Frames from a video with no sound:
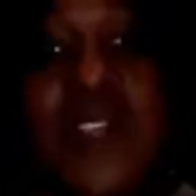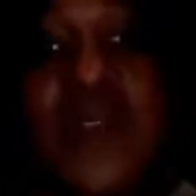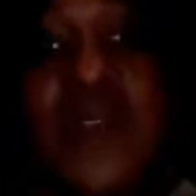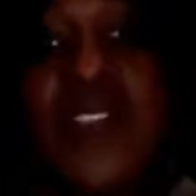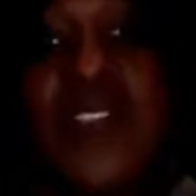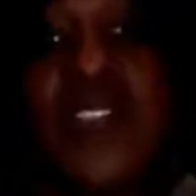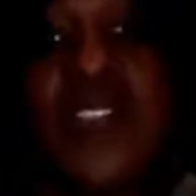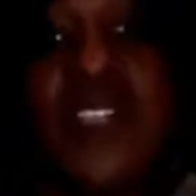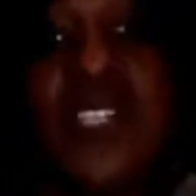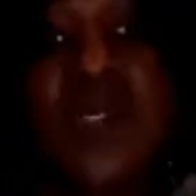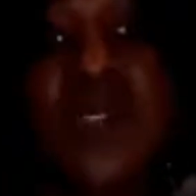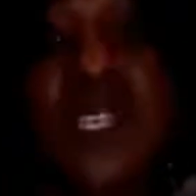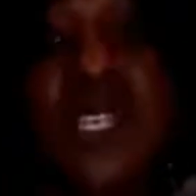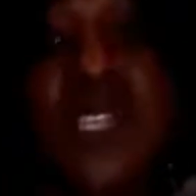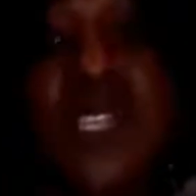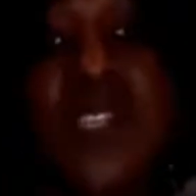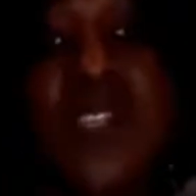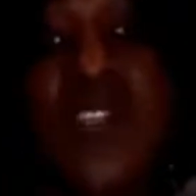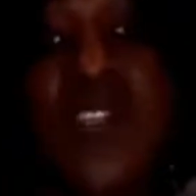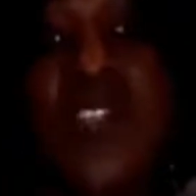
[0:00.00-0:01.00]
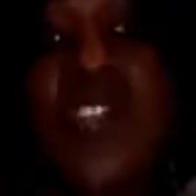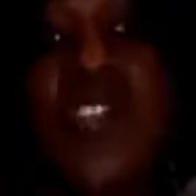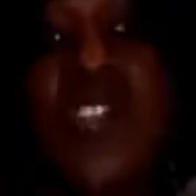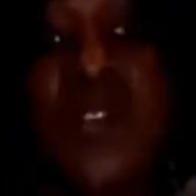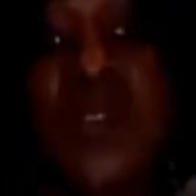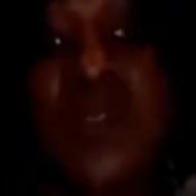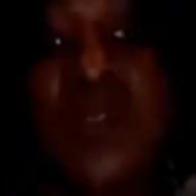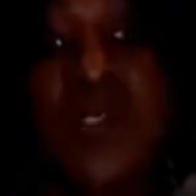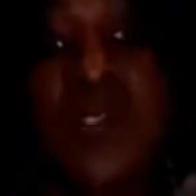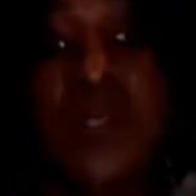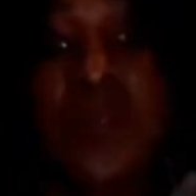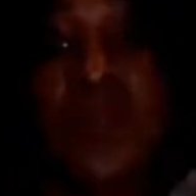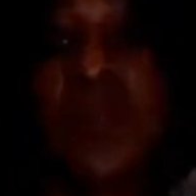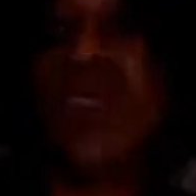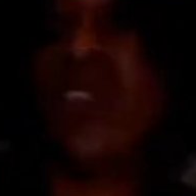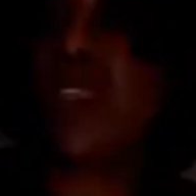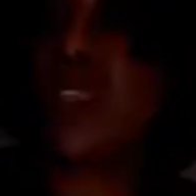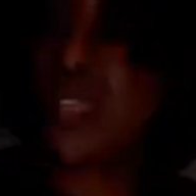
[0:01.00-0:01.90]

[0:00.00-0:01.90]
we go. Silken tofu.